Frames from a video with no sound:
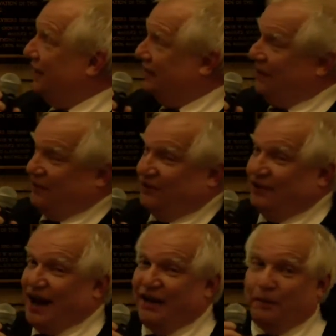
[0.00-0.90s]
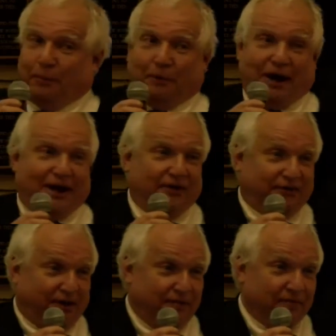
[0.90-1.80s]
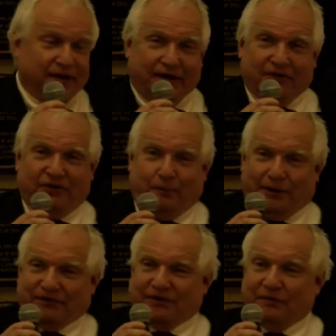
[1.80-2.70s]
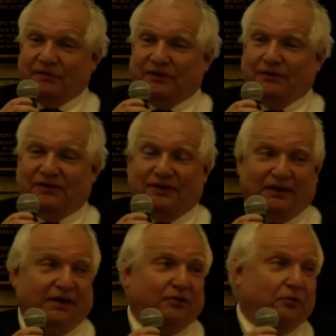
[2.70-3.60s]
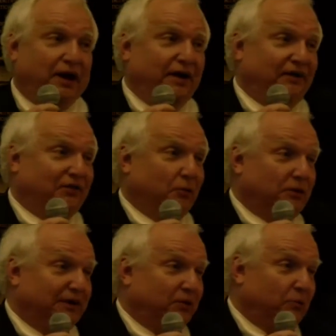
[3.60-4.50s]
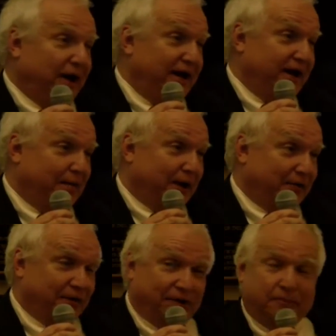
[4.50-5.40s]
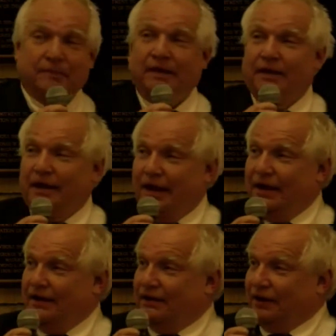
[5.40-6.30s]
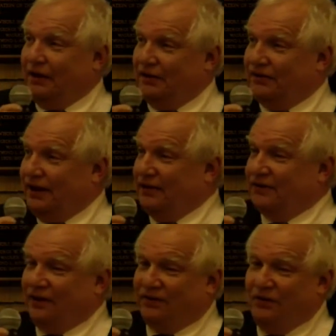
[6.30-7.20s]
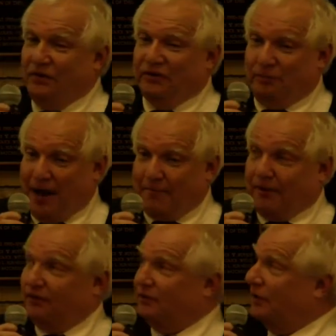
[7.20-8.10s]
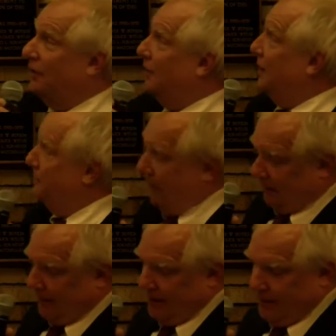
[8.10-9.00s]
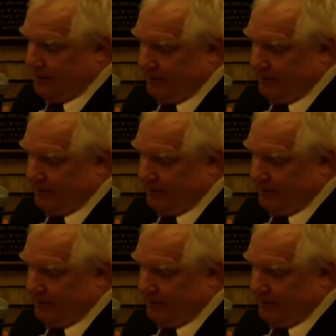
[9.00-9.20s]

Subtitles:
actually is a child prodigy. Here's a picture of her when she was still in grade school. They're writing about her in the Los Angeles newspapers for her ability